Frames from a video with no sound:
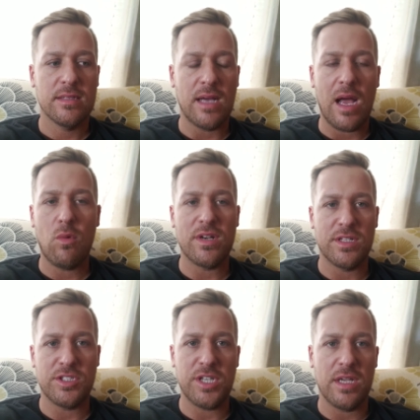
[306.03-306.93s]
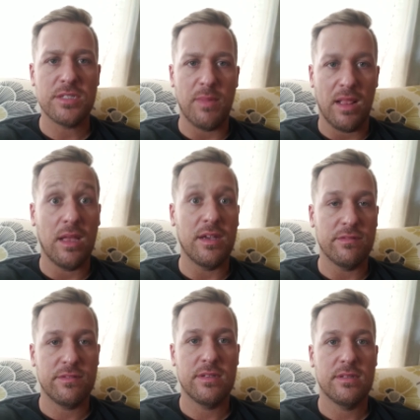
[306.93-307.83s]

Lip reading: I wanted to change my life.